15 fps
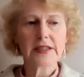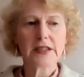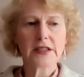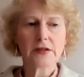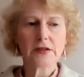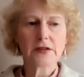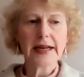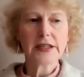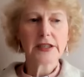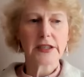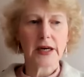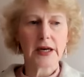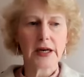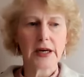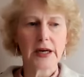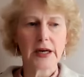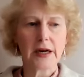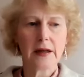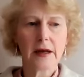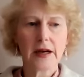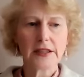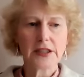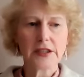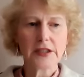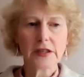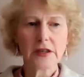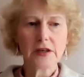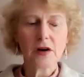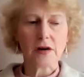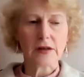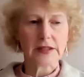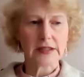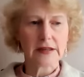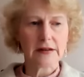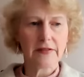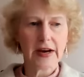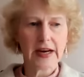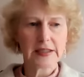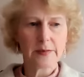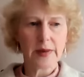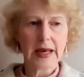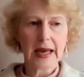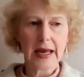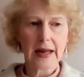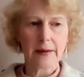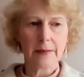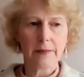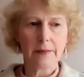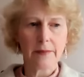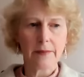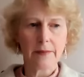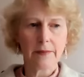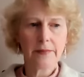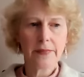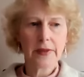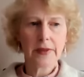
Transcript: I was a stranger, and you did not invite me in.